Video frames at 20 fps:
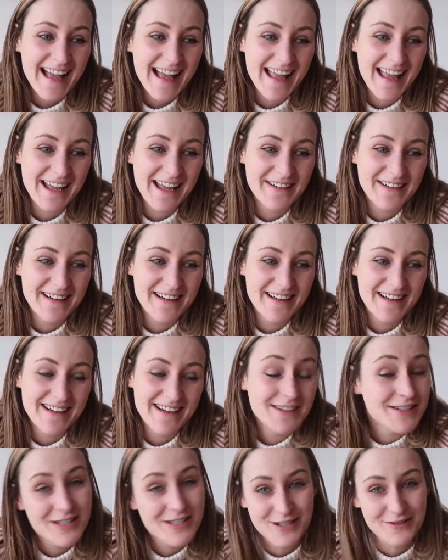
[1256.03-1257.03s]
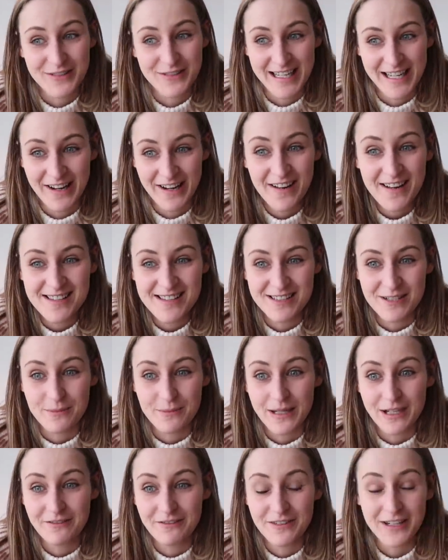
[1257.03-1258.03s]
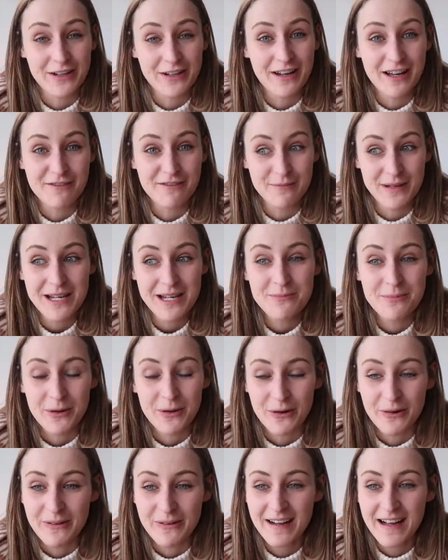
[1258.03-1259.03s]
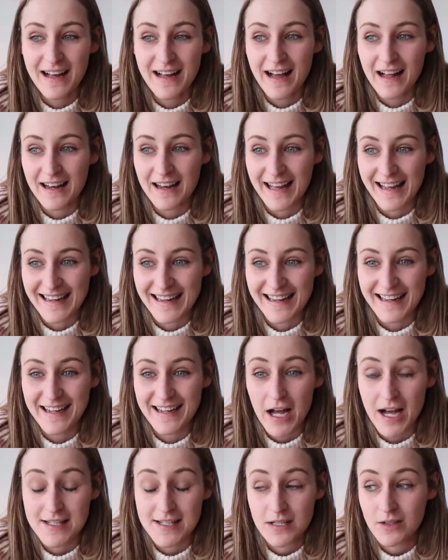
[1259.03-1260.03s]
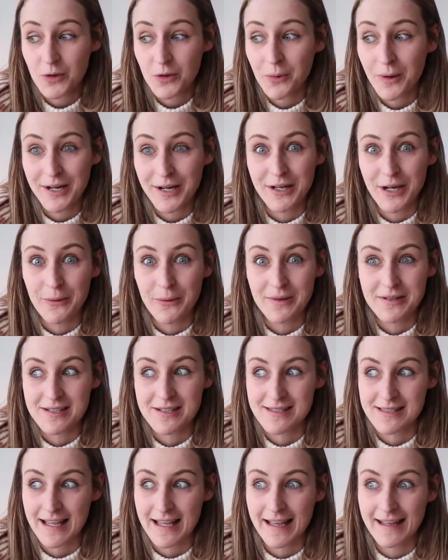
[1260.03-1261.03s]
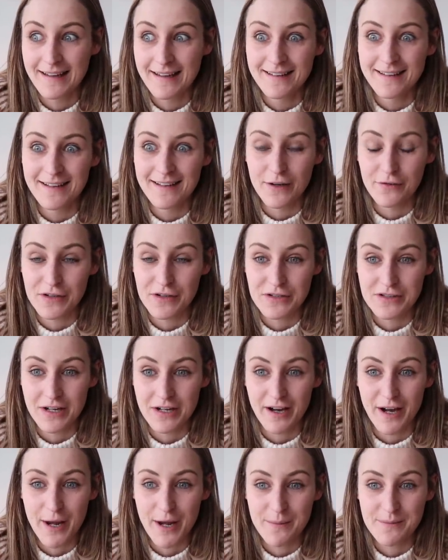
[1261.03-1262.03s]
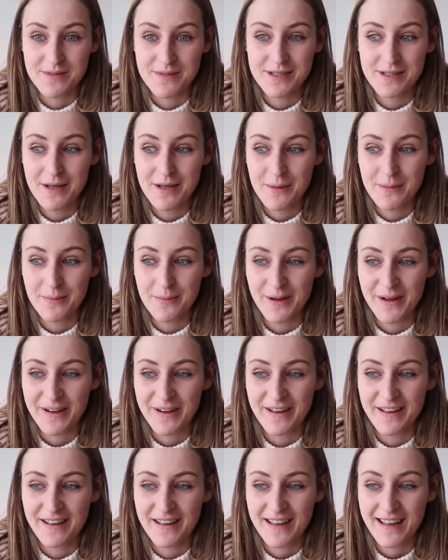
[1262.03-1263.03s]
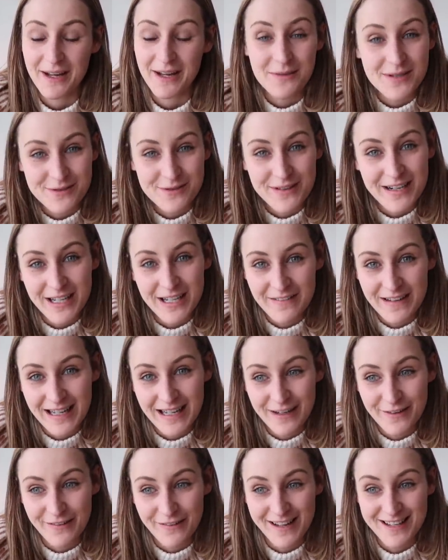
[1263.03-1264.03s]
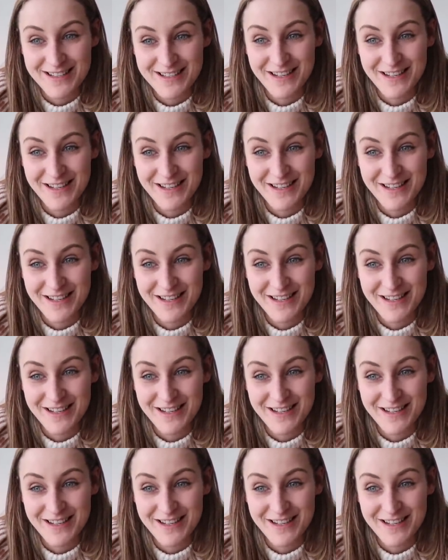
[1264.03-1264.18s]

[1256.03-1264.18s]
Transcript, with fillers: it, it was just really nice to meet real life people. Like, I didn't quite know what to say a few times, but it was really, really lovely.